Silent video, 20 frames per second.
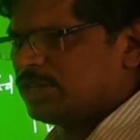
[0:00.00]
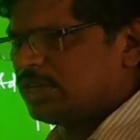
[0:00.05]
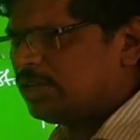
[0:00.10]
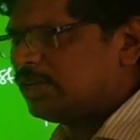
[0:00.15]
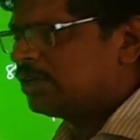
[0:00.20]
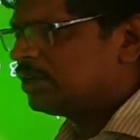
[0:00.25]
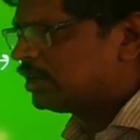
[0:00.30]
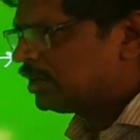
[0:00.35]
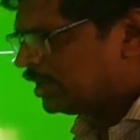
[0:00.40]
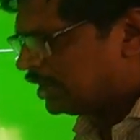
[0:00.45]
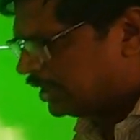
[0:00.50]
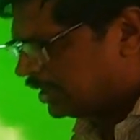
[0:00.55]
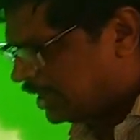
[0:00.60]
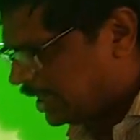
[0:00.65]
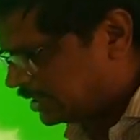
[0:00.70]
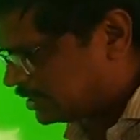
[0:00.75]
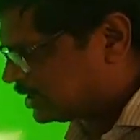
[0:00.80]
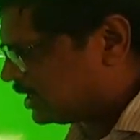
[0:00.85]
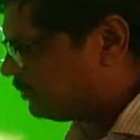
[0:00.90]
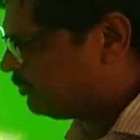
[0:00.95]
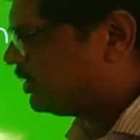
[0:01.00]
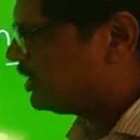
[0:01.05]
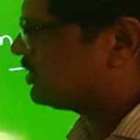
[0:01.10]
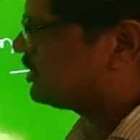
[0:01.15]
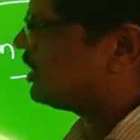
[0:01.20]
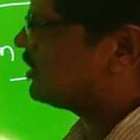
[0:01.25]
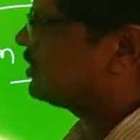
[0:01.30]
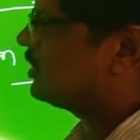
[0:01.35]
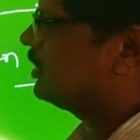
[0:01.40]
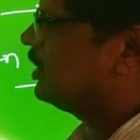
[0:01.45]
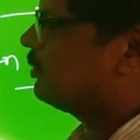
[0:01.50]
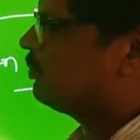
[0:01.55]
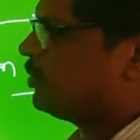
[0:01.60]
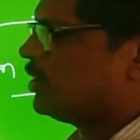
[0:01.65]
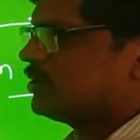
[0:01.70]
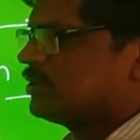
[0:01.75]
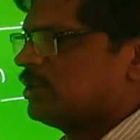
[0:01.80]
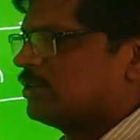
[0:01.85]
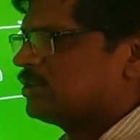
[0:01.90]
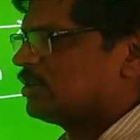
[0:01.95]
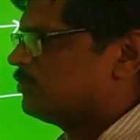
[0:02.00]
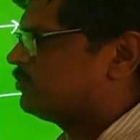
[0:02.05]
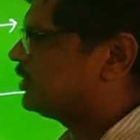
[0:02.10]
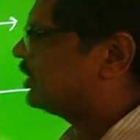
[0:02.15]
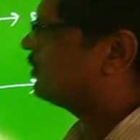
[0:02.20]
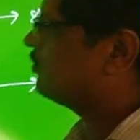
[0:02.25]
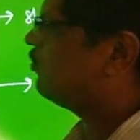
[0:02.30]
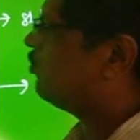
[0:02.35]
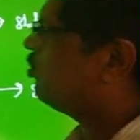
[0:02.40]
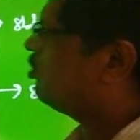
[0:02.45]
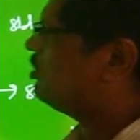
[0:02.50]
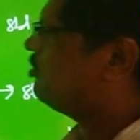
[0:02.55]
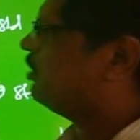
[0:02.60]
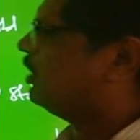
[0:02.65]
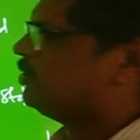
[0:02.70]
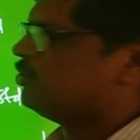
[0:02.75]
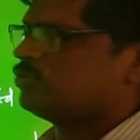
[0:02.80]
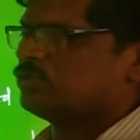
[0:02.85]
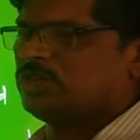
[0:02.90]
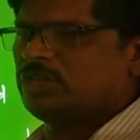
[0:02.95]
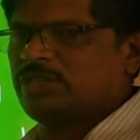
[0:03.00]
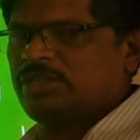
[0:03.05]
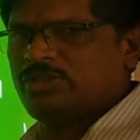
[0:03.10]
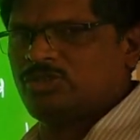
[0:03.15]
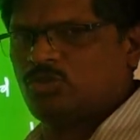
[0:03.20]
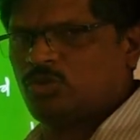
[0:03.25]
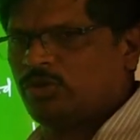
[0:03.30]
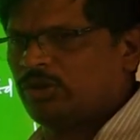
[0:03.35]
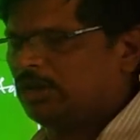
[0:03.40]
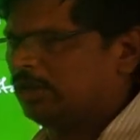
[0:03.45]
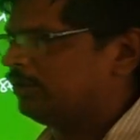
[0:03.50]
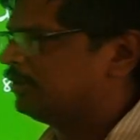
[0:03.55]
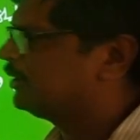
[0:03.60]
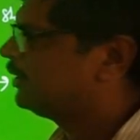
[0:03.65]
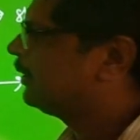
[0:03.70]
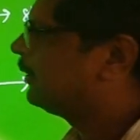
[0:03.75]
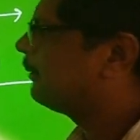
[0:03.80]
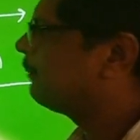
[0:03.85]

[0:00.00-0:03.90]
Here also you are using. Next time digital signal processing subject full you are